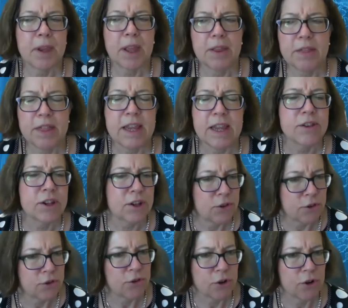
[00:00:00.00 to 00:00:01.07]
these
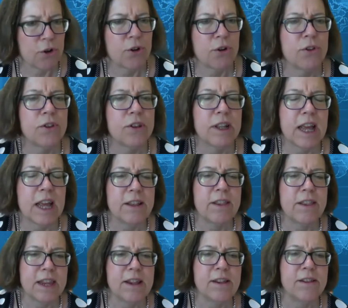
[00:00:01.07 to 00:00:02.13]
concerns led
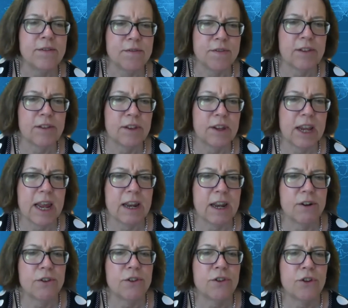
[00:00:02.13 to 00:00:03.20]
these
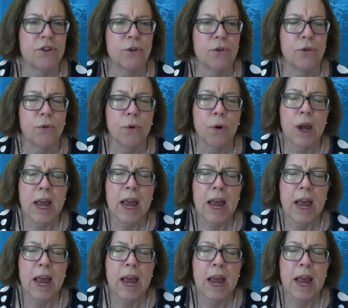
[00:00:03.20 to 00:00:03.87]
investigators to